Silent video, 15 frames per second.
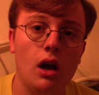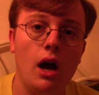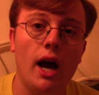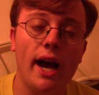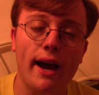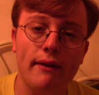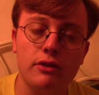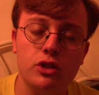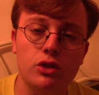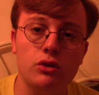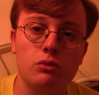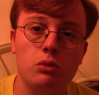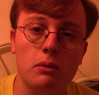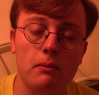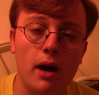I have to
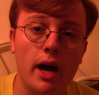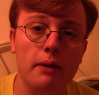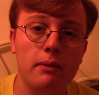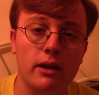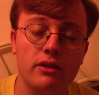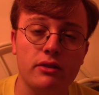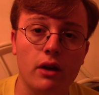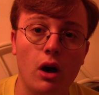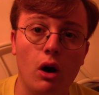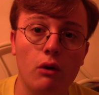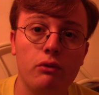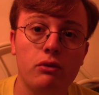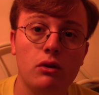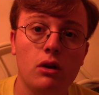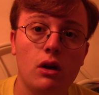remind
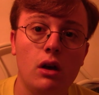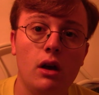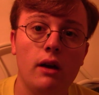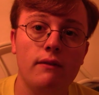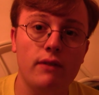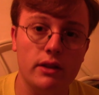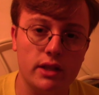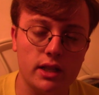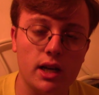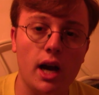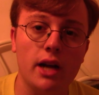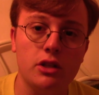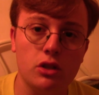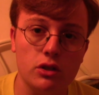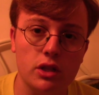myself that the guy
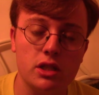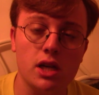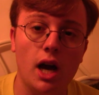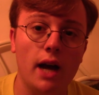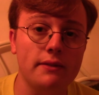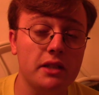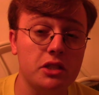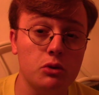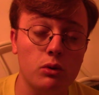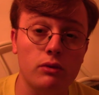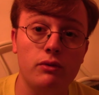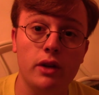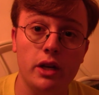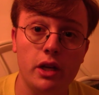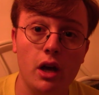took the time to do a
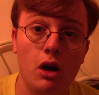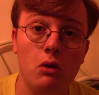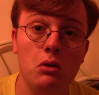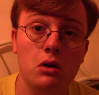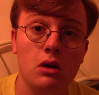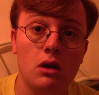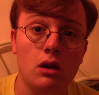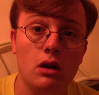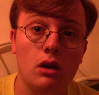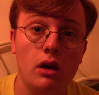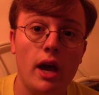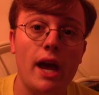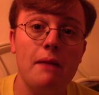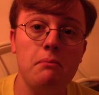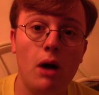video
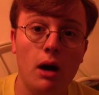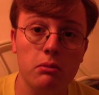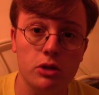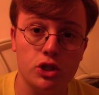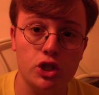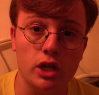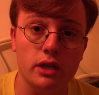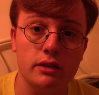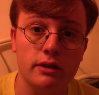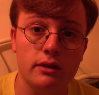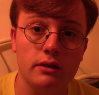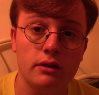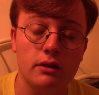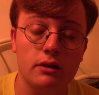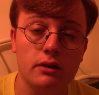and publish it.
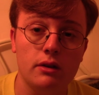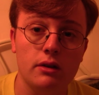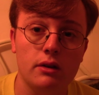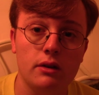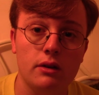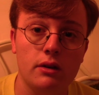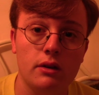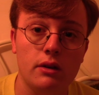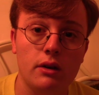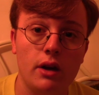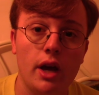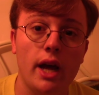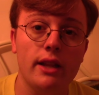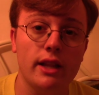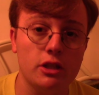
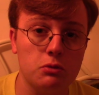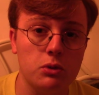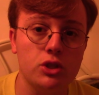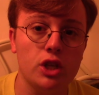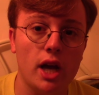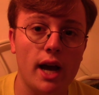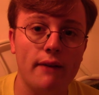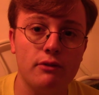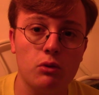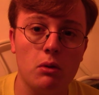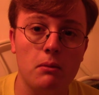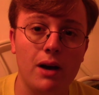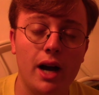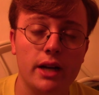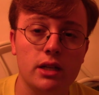And that's what you have to
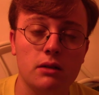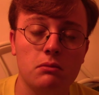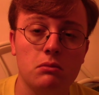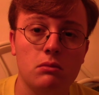remind them.